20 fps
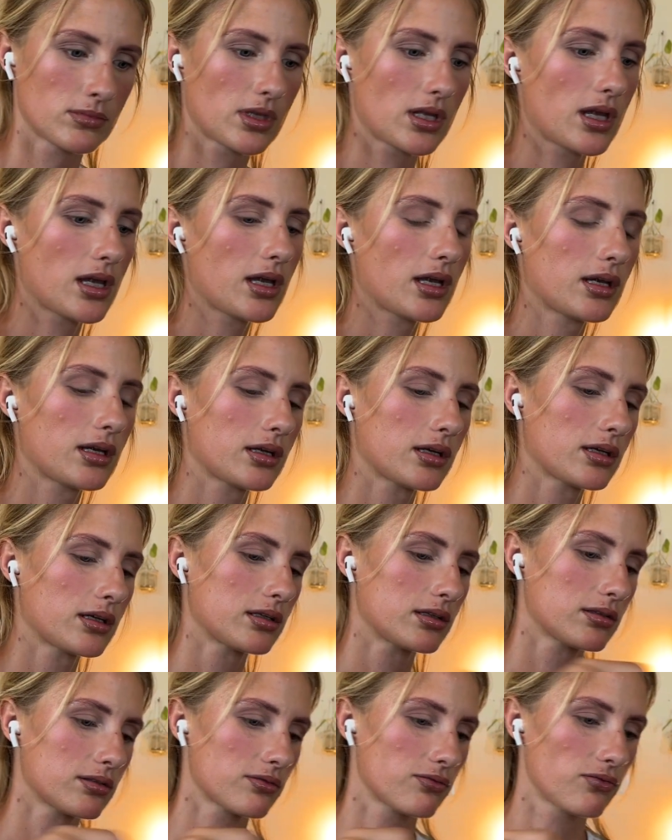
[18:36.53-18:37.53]

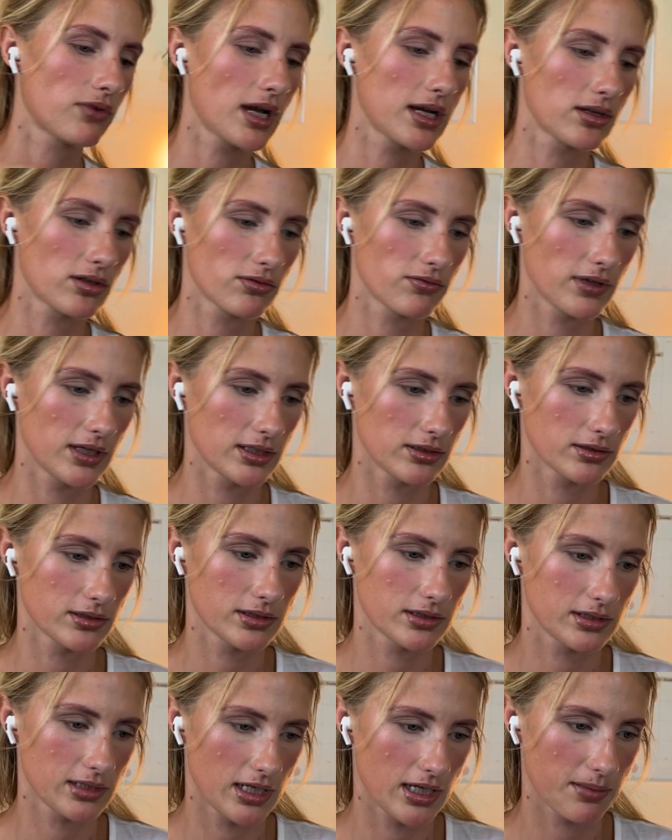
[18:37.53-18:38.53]
And final
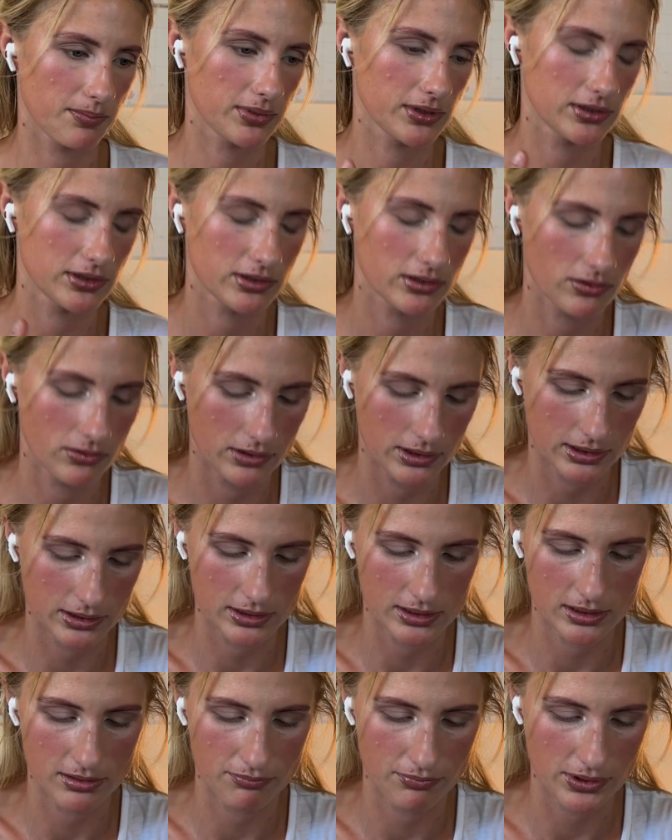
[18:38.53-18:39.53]
step is going
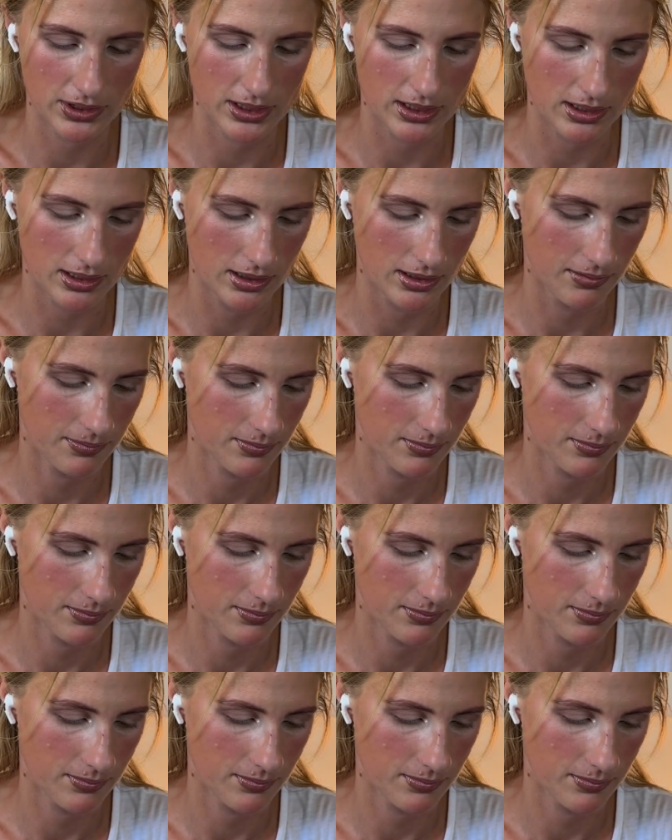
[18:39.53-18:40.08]
to be